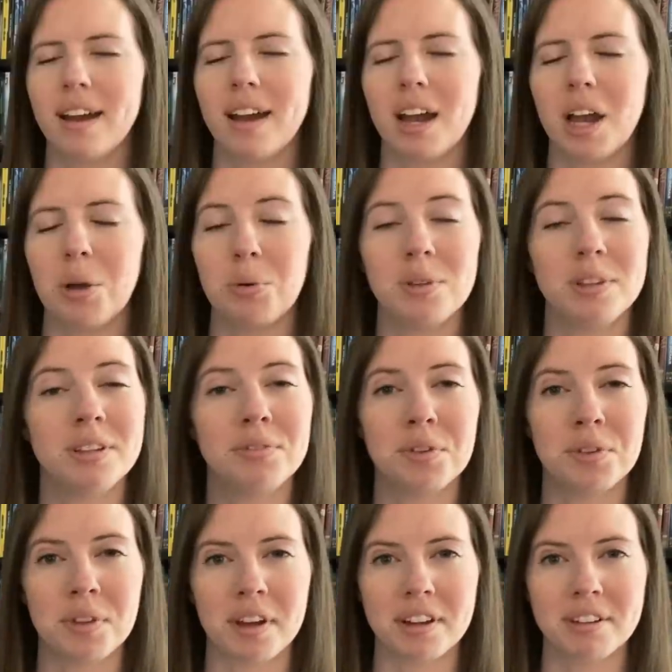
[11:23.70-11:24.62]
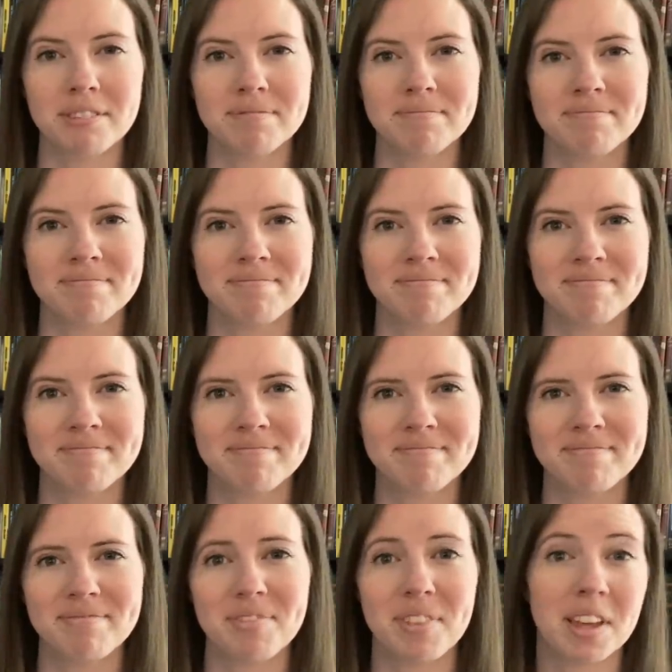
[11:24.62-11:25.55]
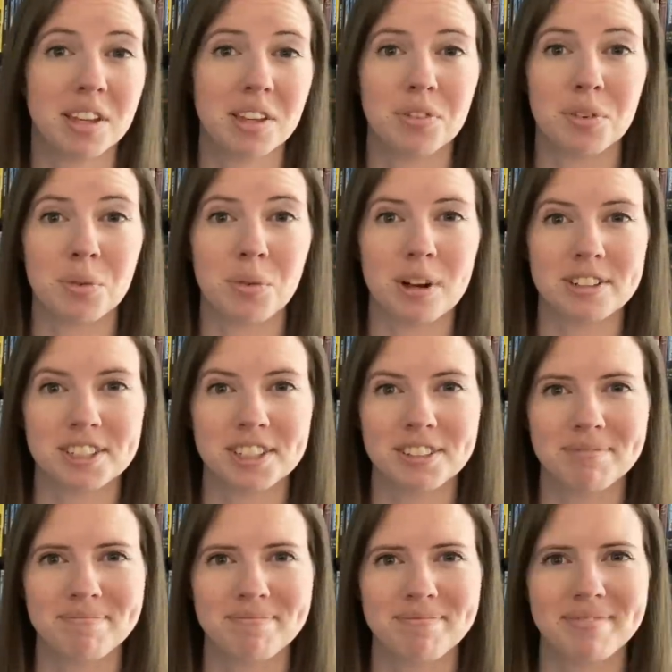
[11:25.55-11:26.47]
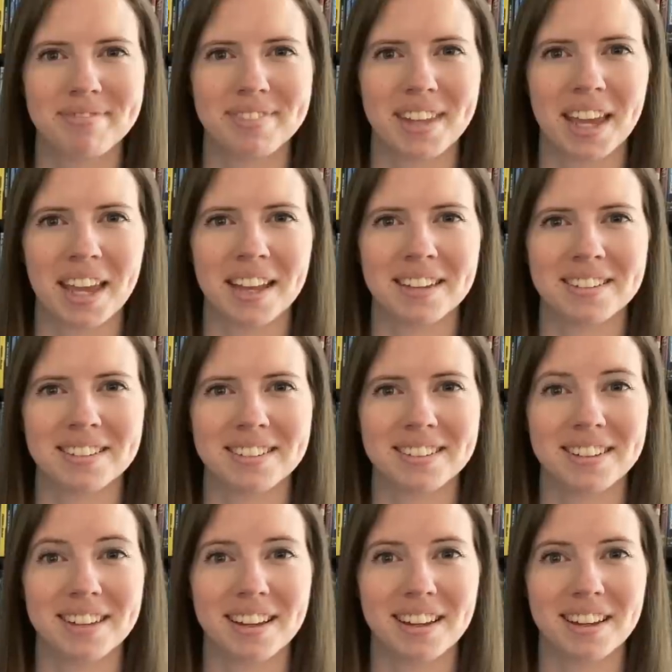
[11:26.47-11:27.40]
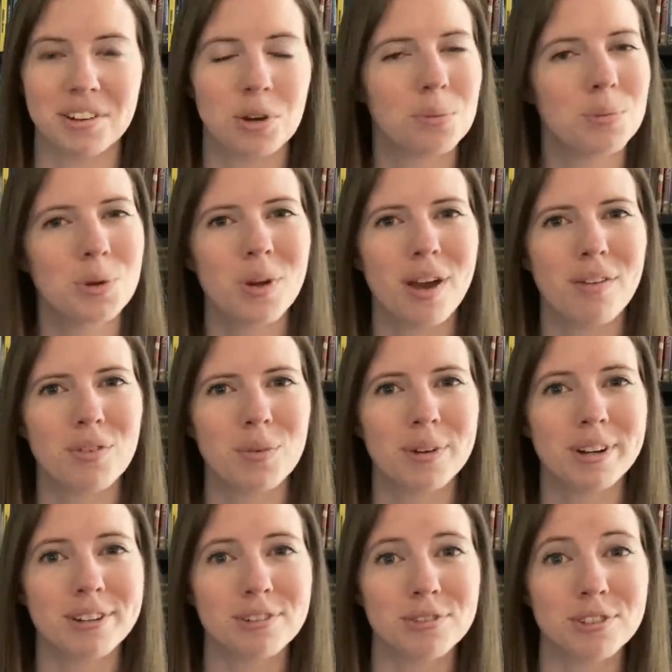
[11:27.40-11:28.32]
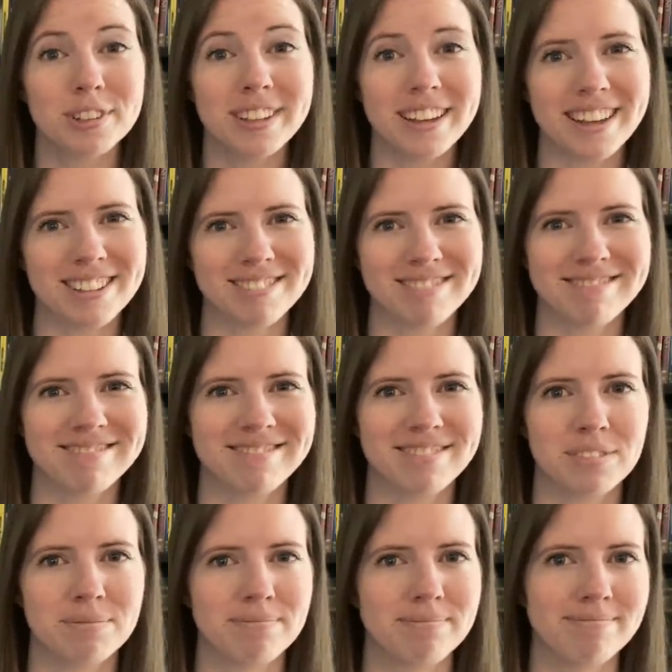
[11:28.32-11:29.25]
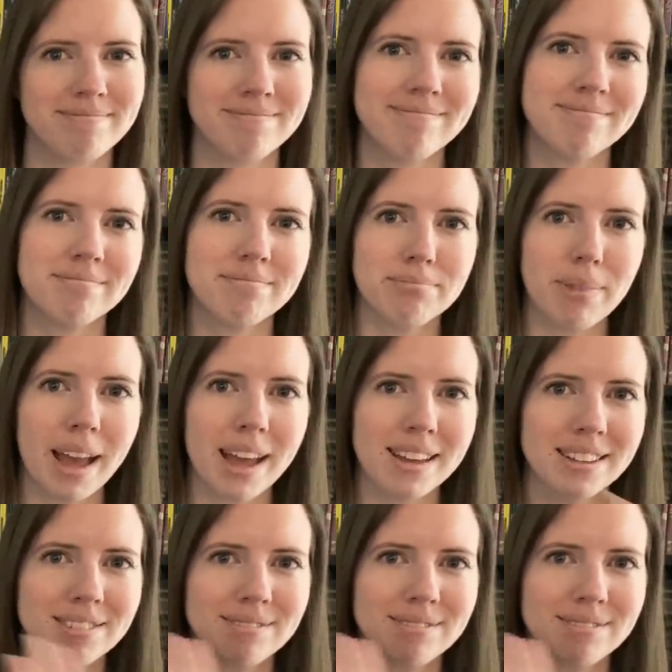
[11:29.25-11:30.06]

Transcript: I will leave you there. Thank you for watching, and I hope you have a wonderful day. Bye.